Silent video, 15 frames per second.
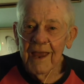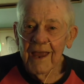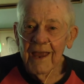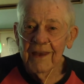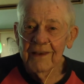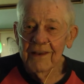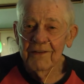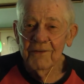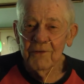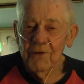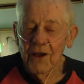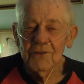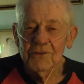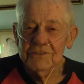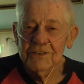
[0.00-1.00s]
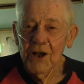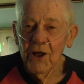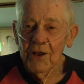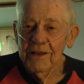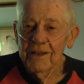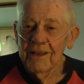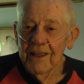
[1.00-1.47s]
and I used to
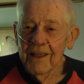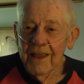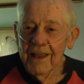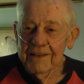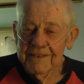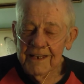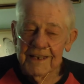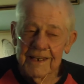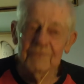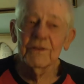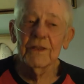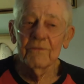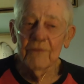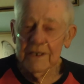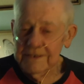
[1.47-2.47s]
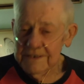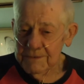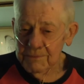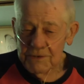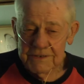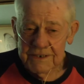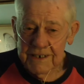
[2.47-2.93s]
call, and I said, even the
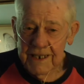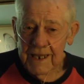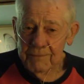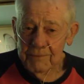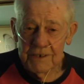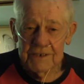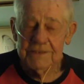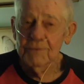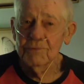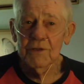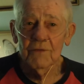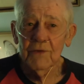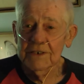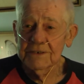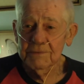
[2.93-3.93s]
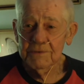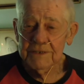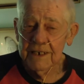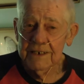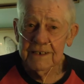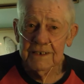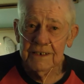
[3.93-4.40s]
vegetables are gay because they were the
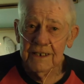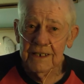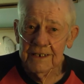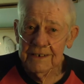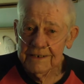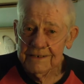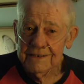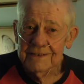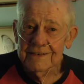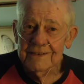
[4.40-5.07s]
vegetables I didn't like.